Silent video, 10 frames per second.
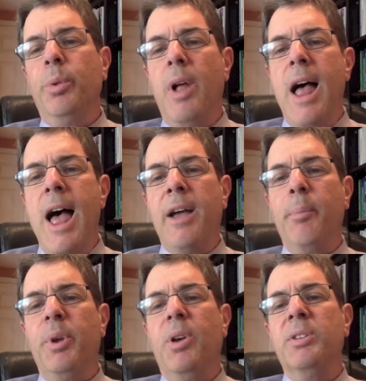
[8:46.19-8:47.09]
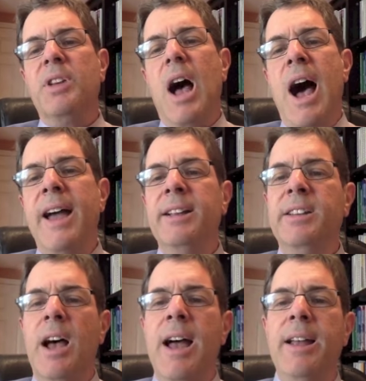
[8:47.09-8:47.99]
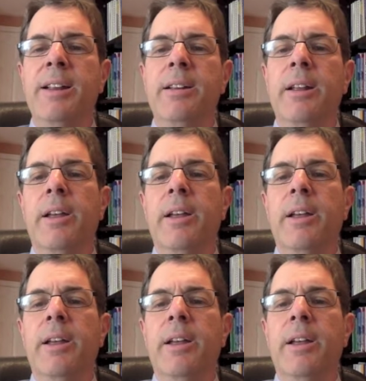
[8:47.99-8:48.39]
black because iodine